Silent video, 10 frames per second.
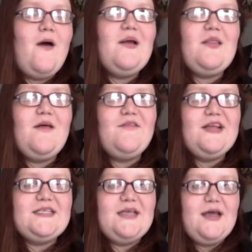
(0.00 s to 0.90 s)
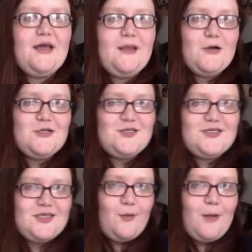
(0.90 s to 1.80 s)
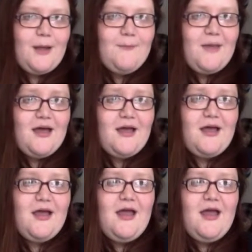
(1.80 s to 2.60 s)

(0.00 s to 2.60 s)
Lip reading: I love this thing. I had purchased it at Rhinebeck.